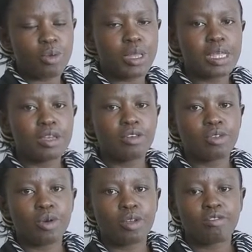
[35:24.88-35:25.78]
we need
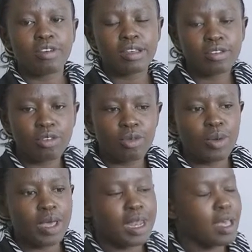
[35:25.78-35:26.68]
to convert
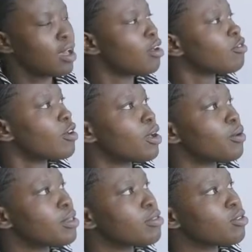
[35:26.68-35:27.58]
2.5
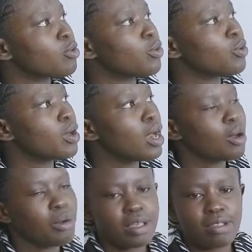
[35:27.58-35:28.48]
hours to
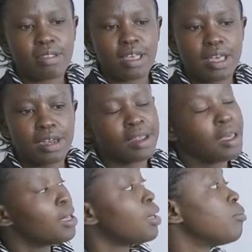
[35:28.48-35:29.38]
hours and
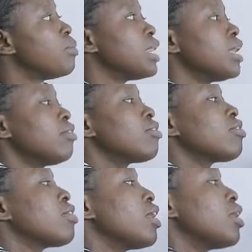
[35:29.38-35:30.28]

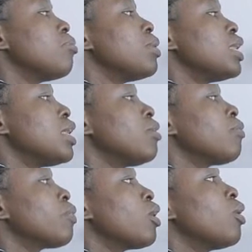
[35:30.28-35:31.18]
minutes,
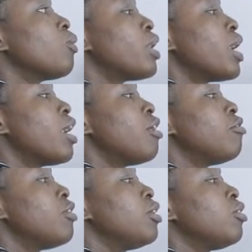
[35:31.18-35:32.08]
meaning we are
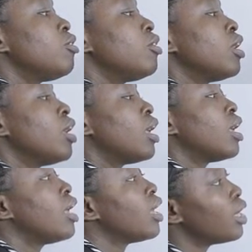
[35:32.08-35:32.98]
having
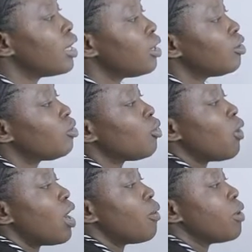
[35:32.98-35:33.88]

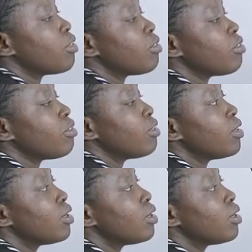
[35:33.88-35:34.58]
2 hours